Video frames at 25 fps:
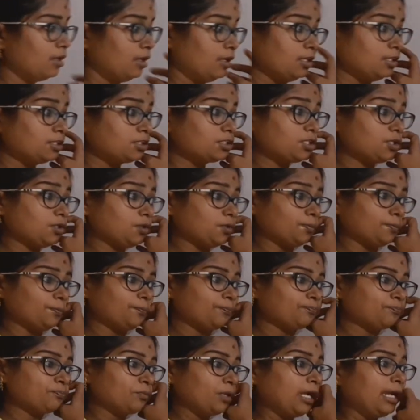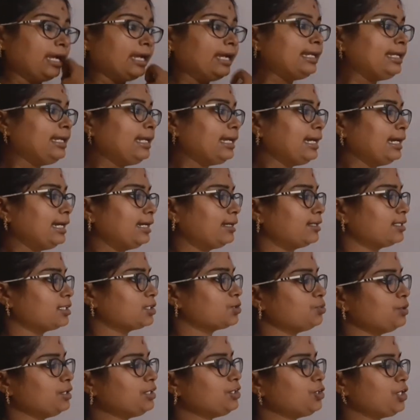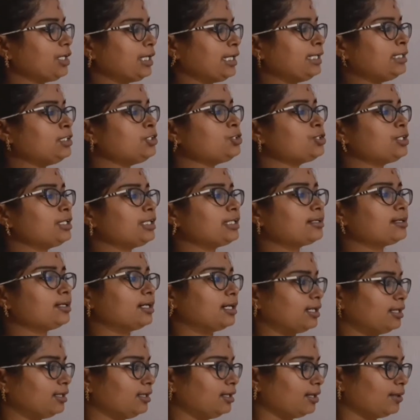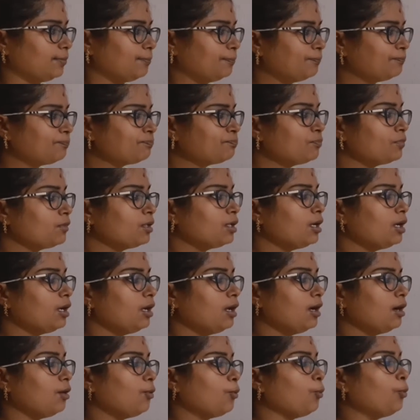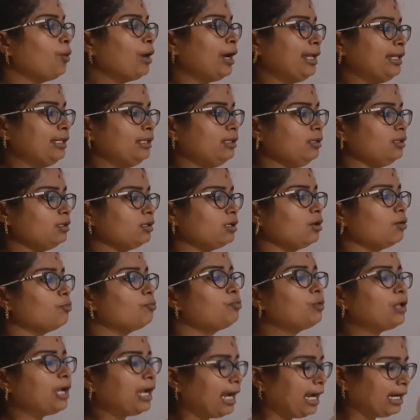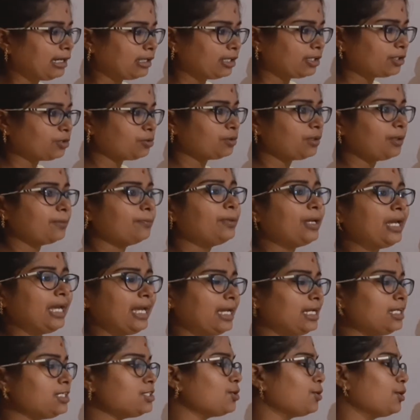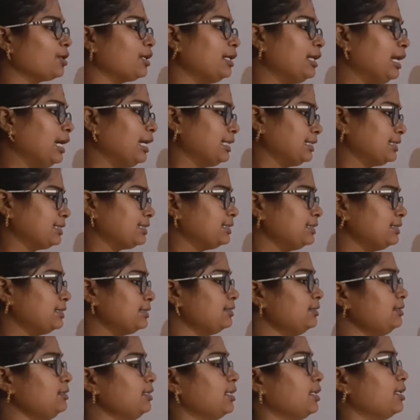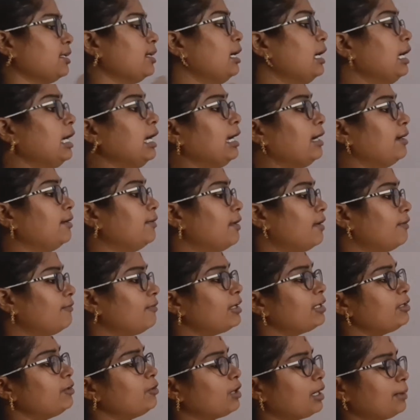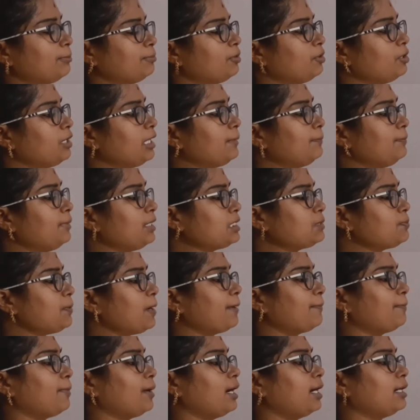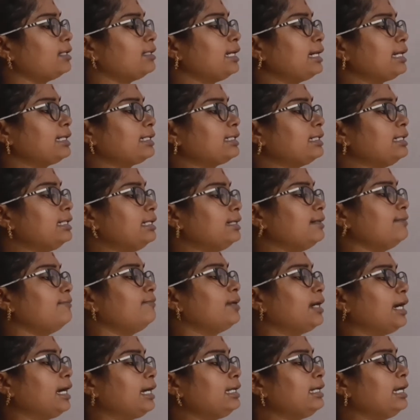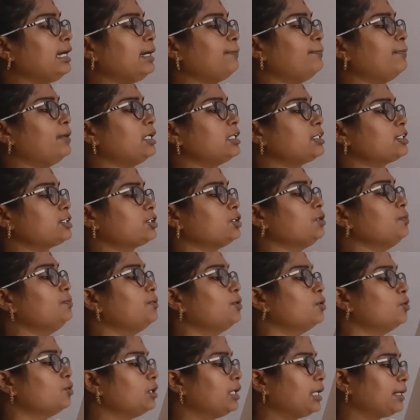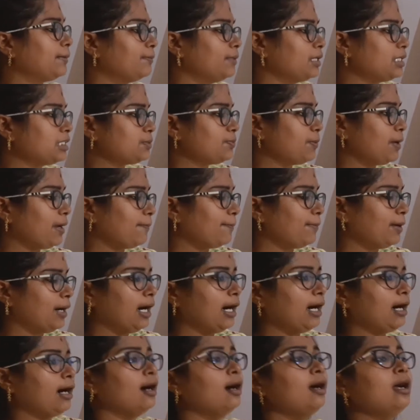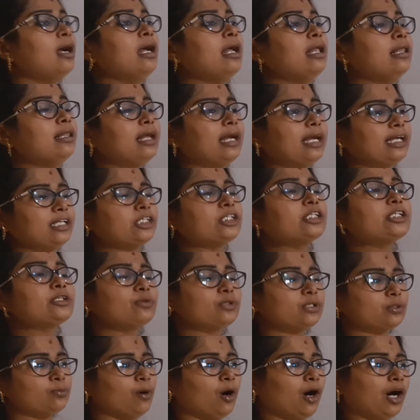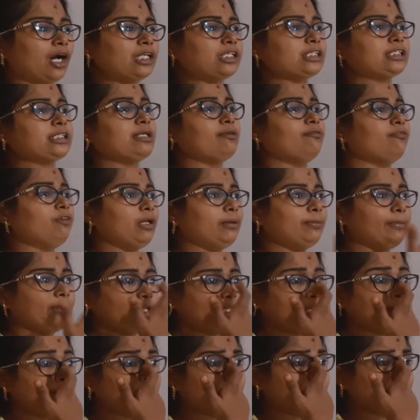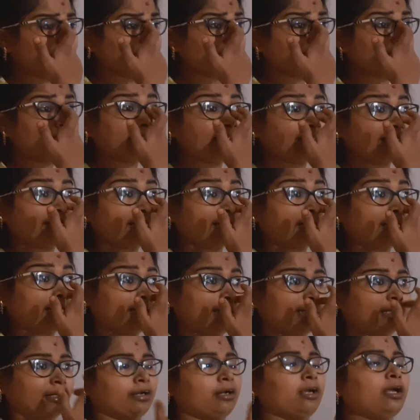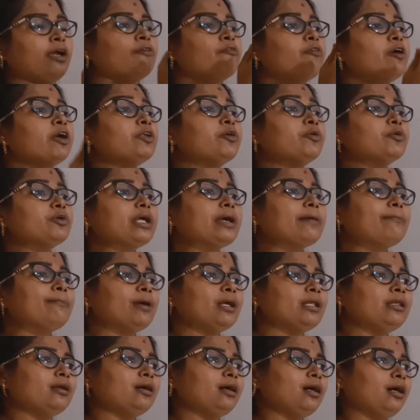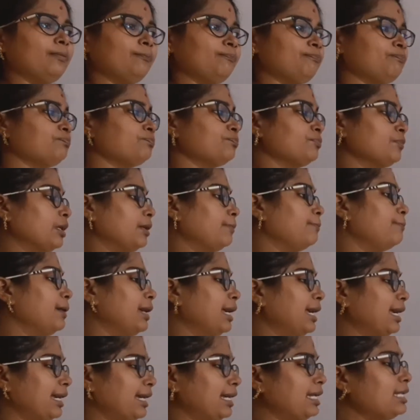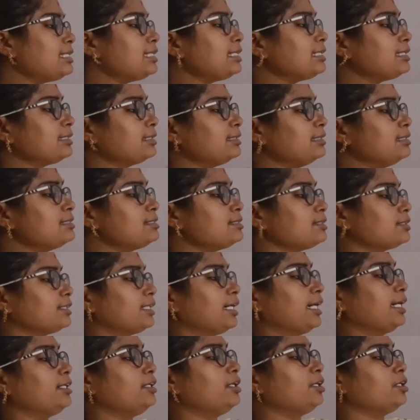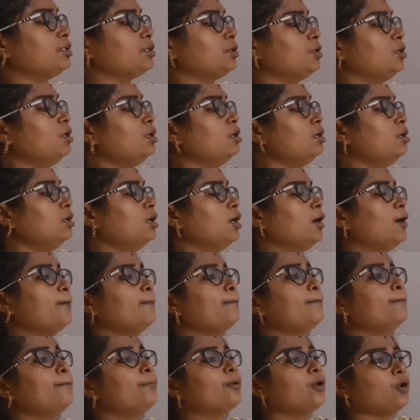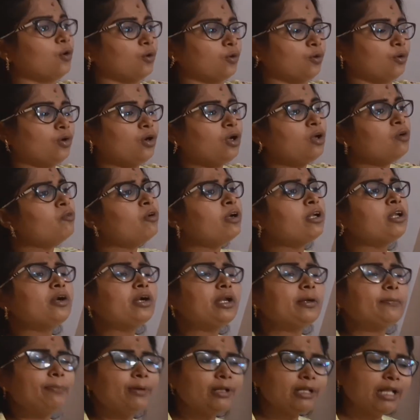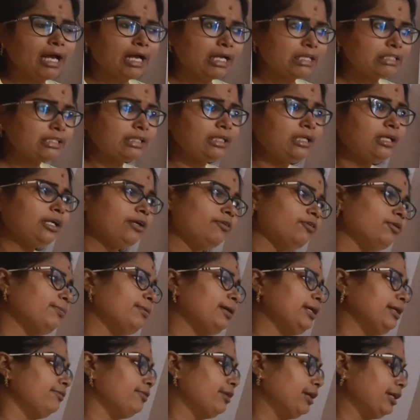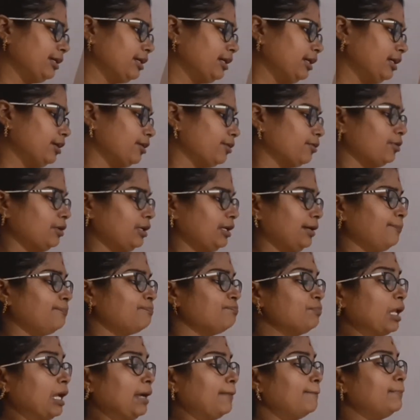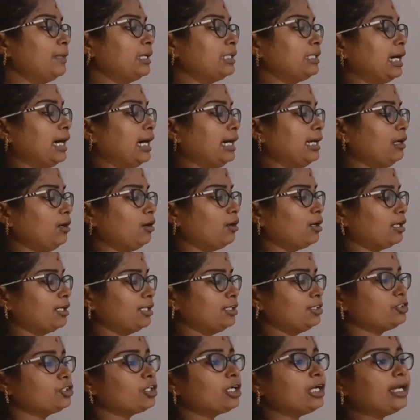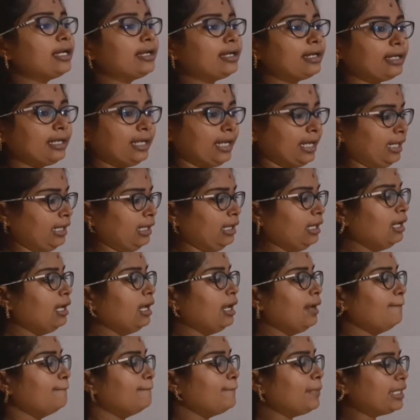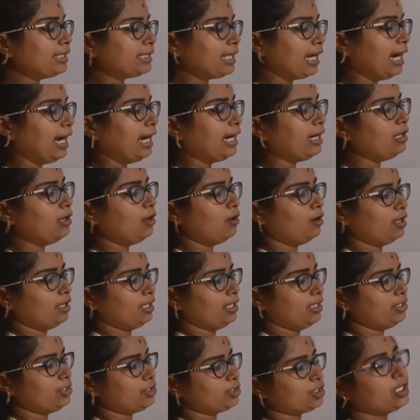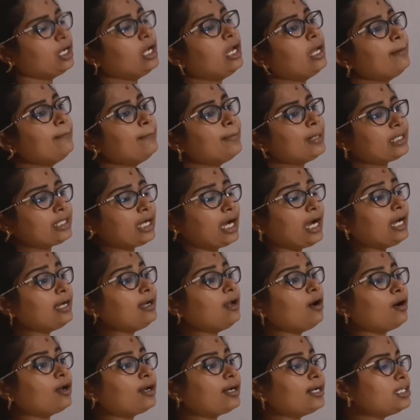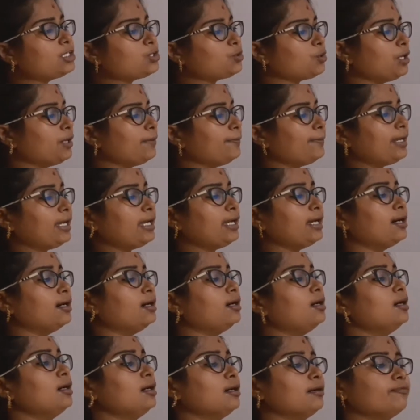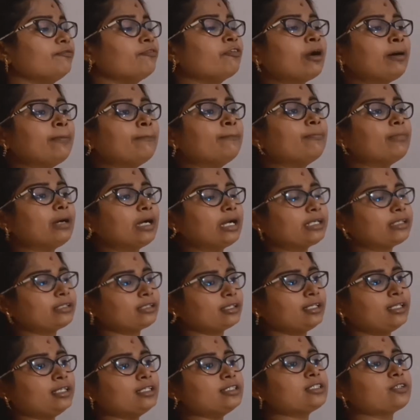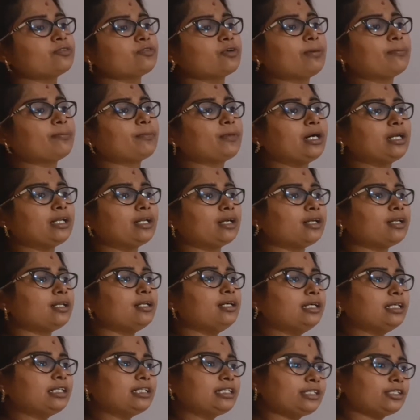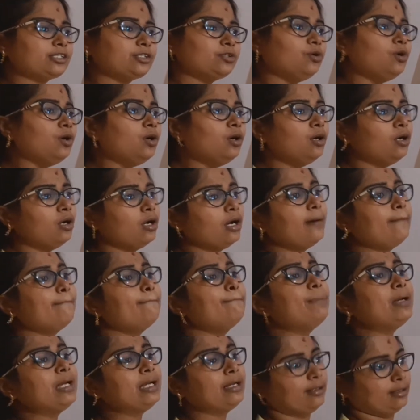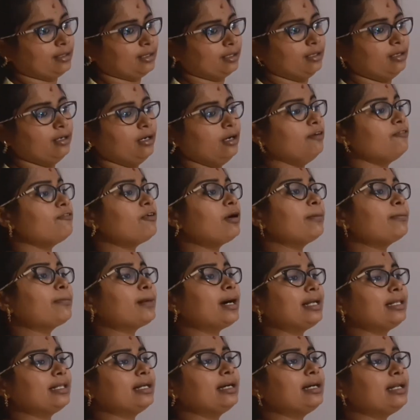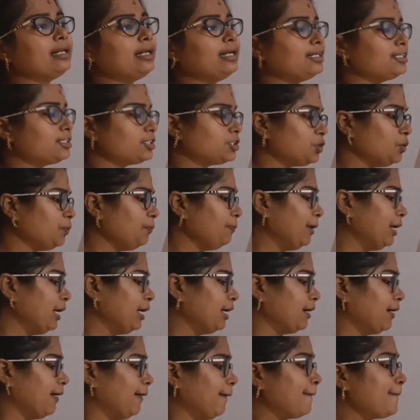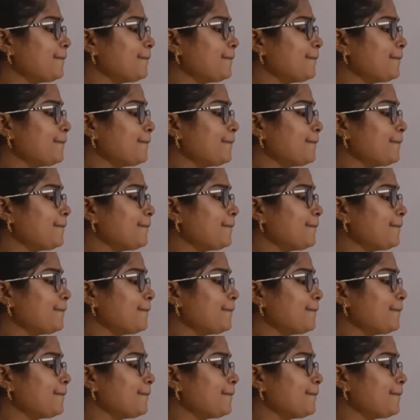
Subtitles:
So, indicators which change their color when they are added to the base or an acid, isn't it? When you come to litmus paper, they turn red litmus to blue litmus paper. Like small strip will be there which is in red color. When you dip in the base, it turns red to blue. When you dip in acid, it will be in red color only. Methyl orange. In methyl orange. Methyl orange will be it turns from colorless to pink. From colorless to pink.